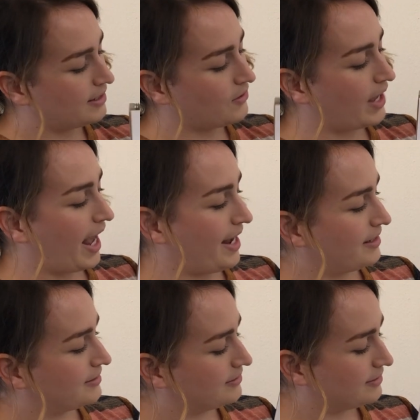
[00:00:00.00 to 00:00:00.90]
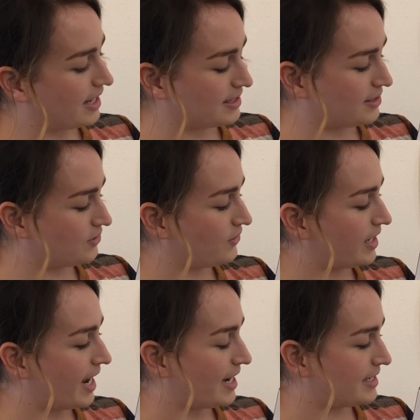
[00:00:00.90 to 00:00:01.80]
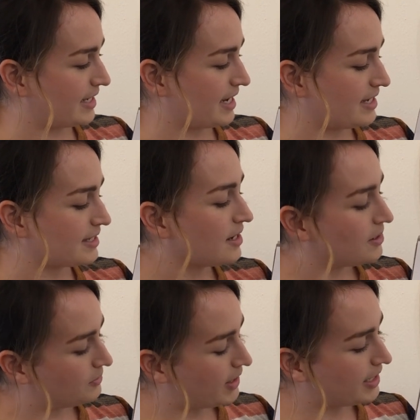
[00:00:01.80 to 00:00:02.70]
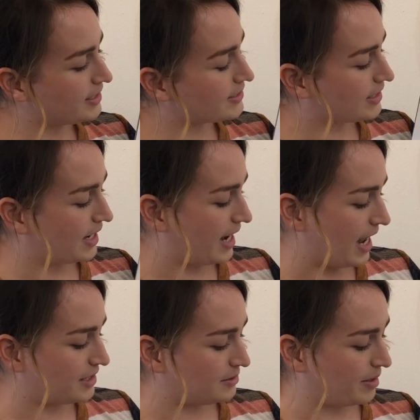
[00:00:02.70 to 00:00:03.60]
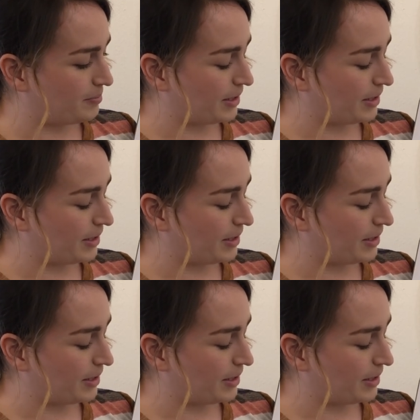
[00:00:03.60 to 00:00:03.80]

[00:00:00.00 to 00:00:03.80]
Okay, that's 3 ideas. What else could I add to my